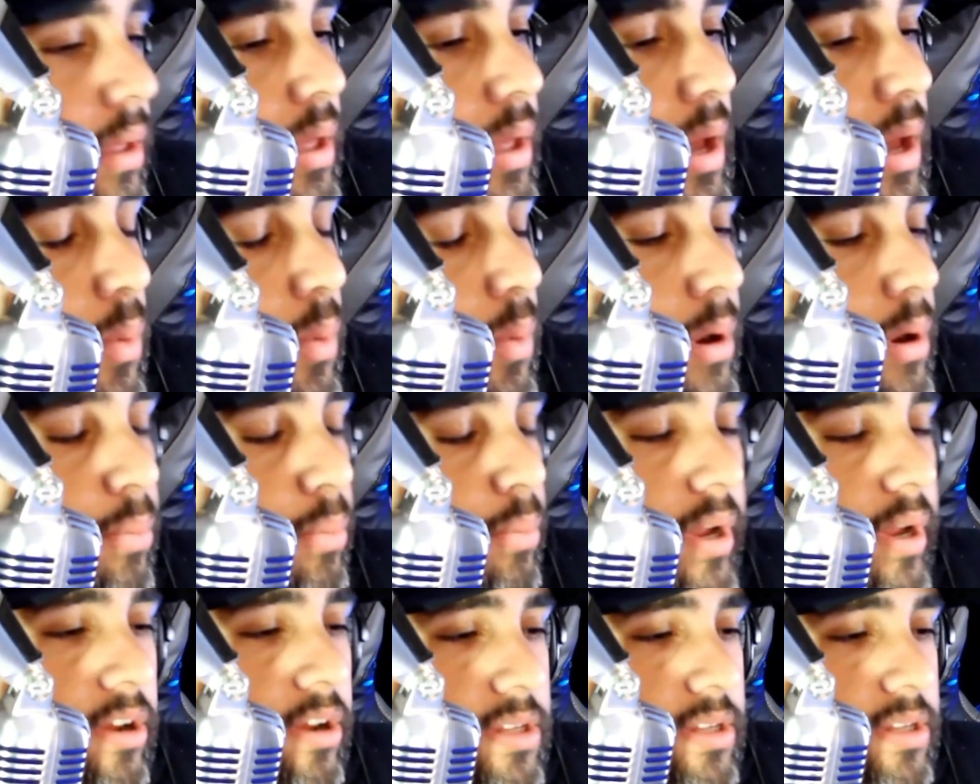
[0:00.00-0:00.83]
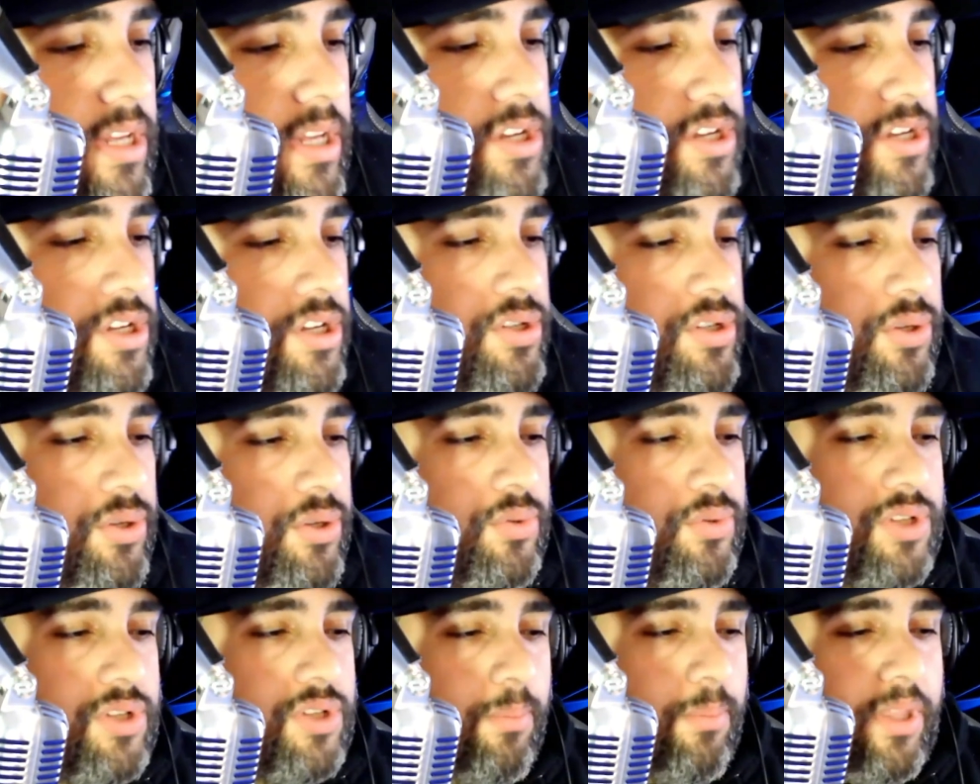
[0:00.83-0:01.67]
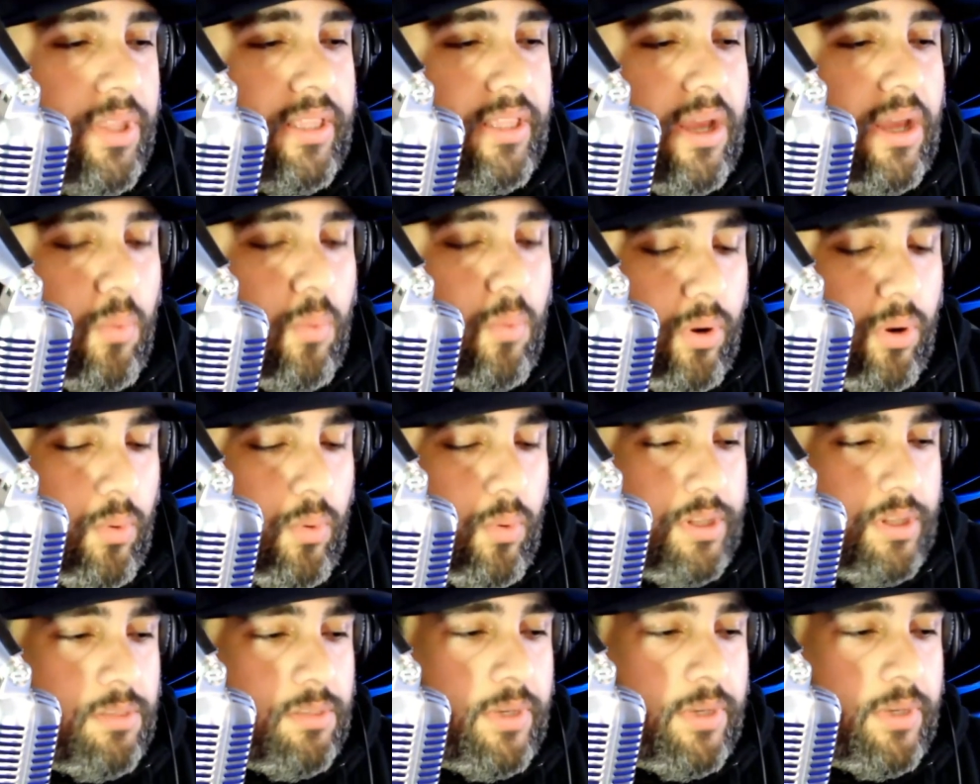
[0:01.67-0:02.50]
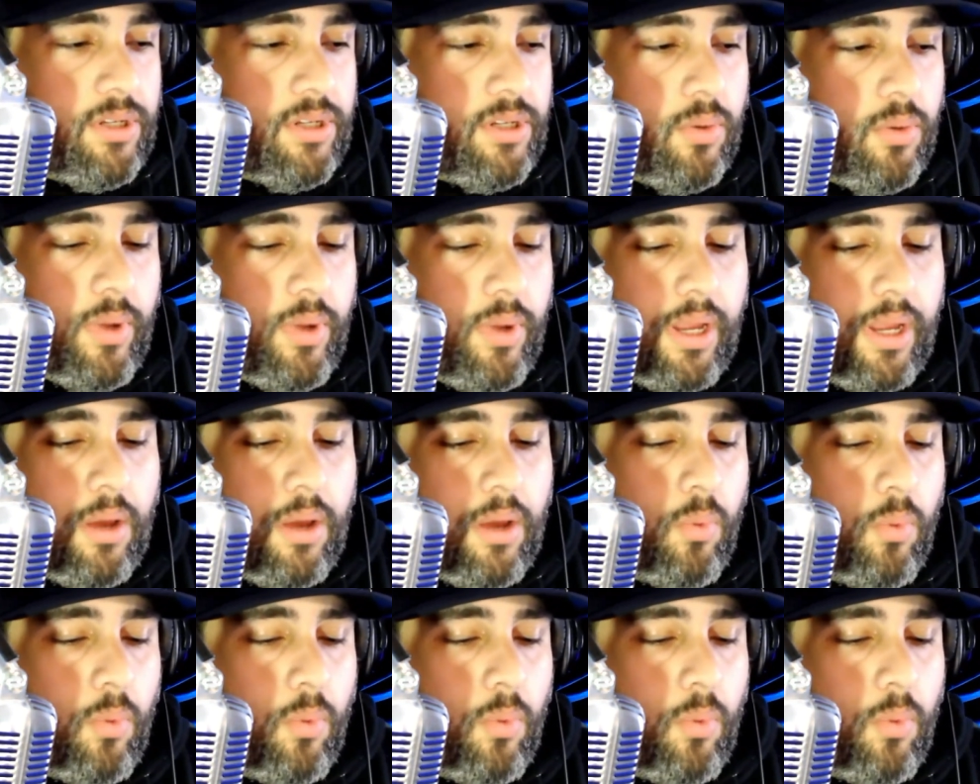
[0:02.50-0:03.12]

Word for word: I want to bring your attention to something that we're going to be doing.